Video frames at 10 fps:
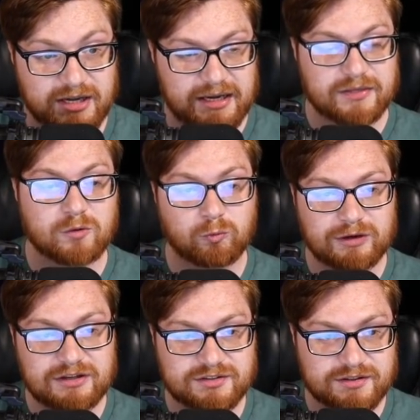And the
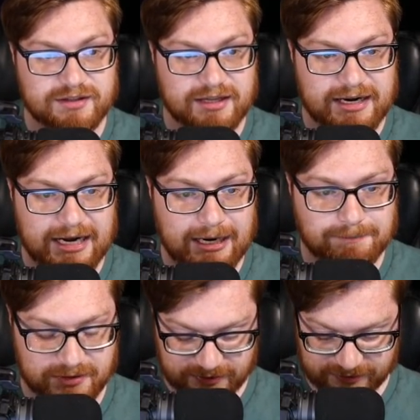reason that that
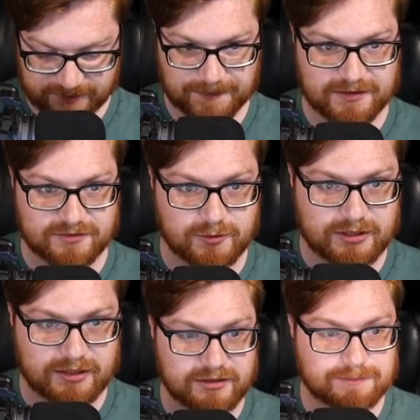happens is if you kind of